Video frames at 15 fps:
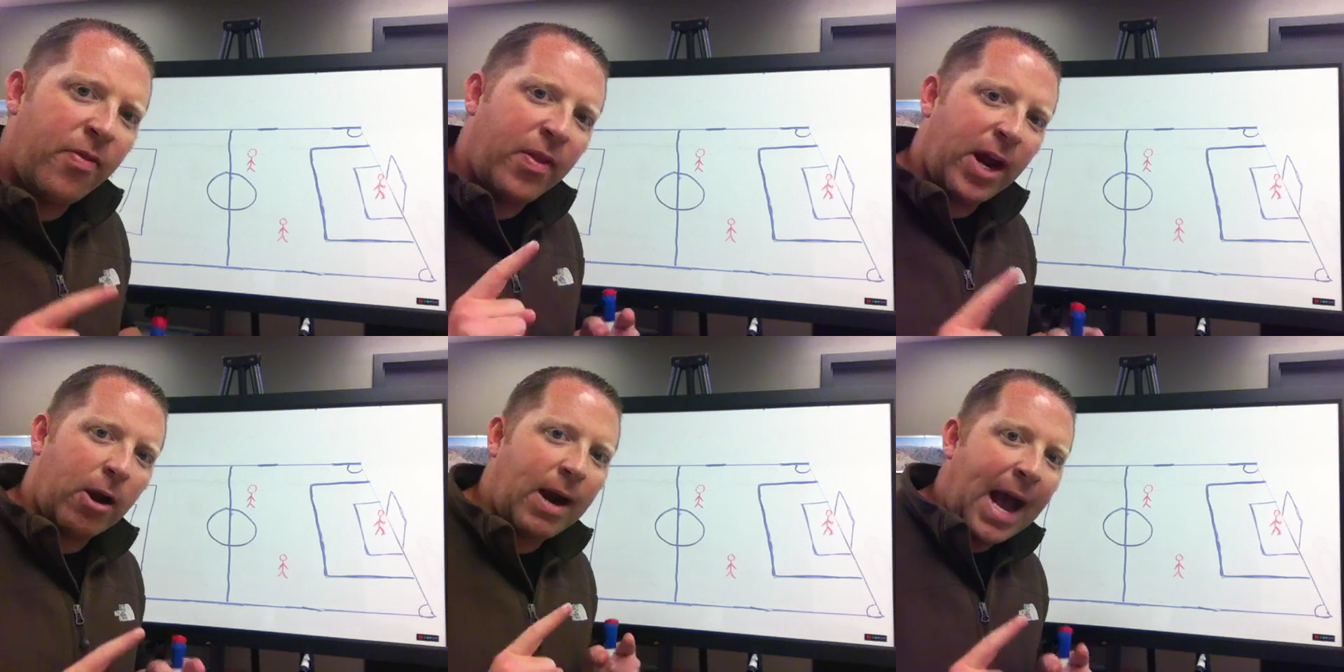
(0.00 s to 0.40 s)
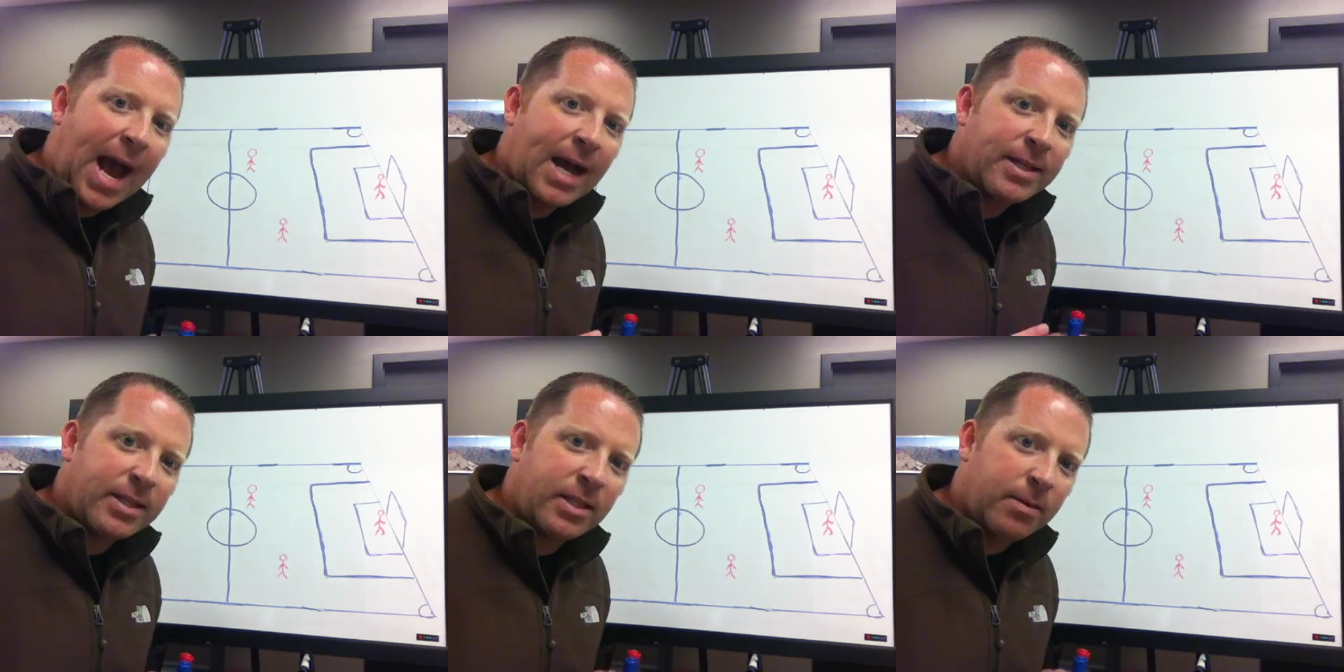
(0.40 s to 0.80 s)
There
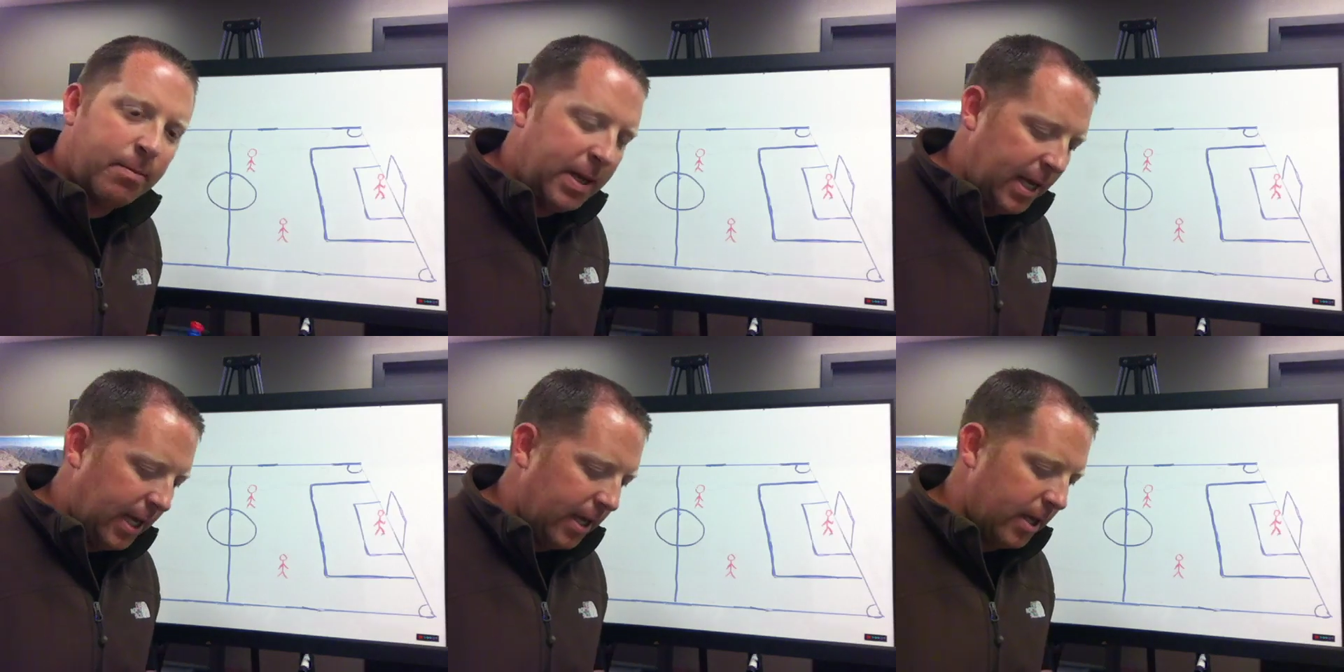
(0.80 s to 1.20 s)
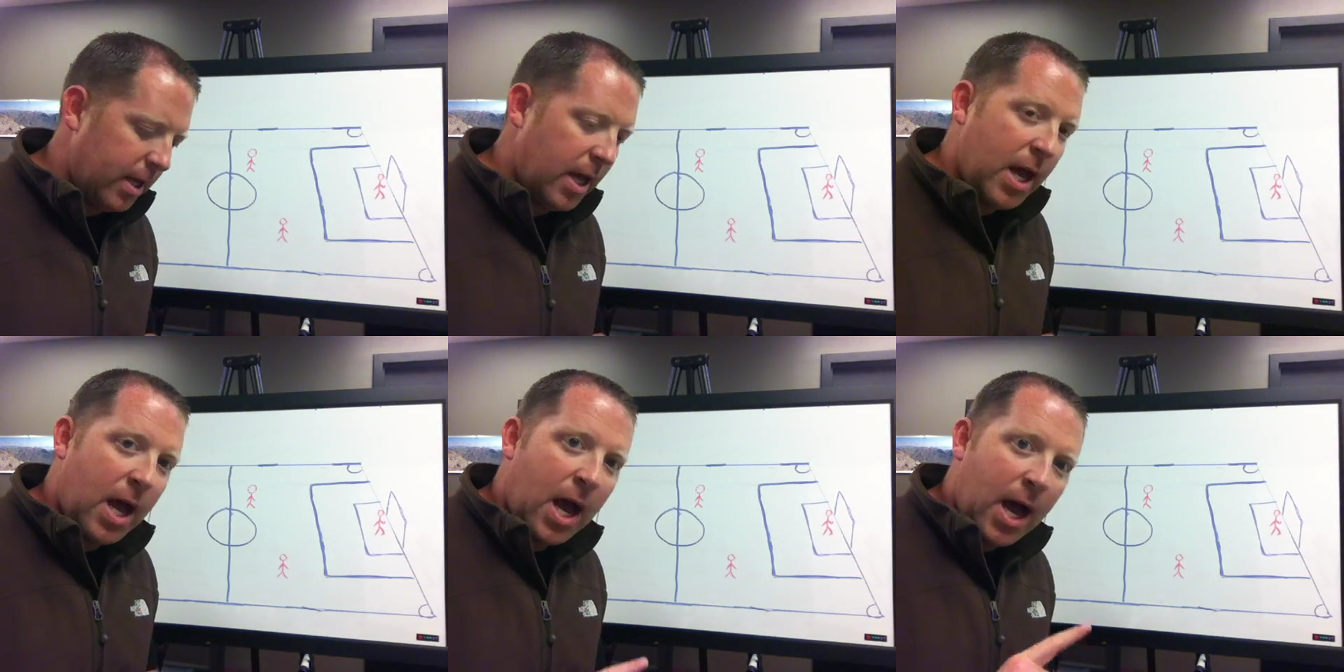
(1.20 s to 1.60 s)
has to be
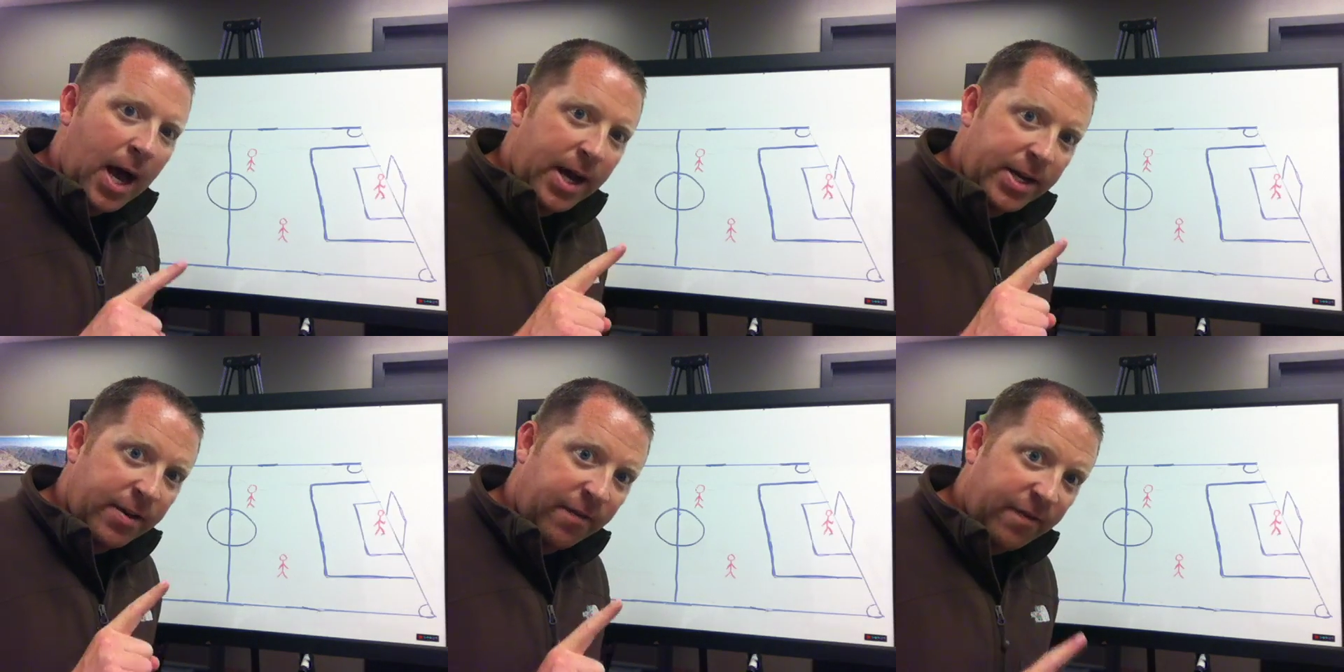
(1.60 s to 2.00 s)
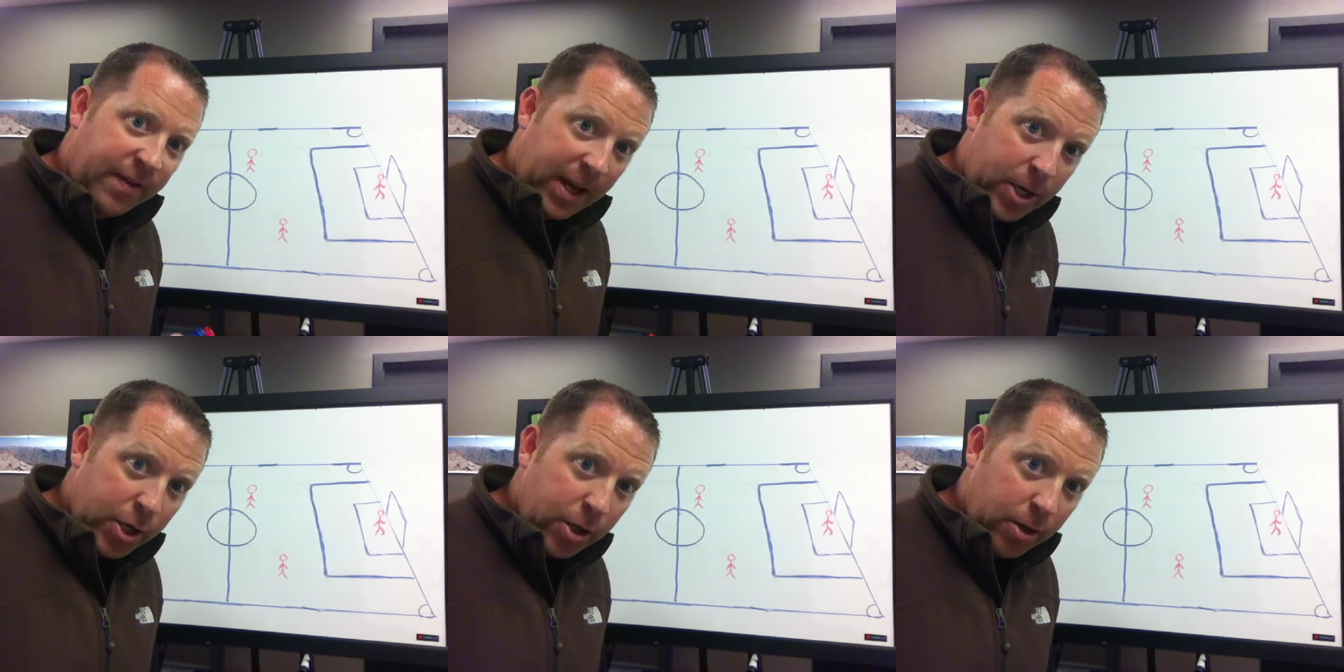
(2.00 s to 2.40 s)
a
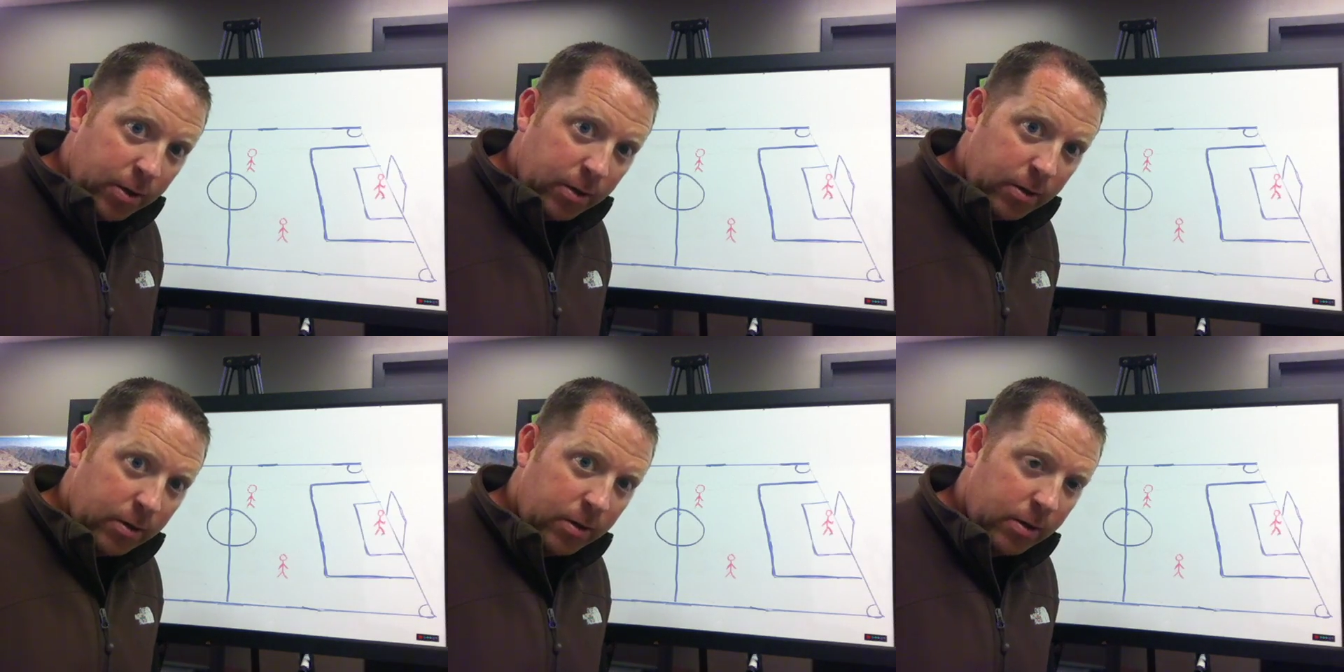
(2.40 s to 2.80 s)
defender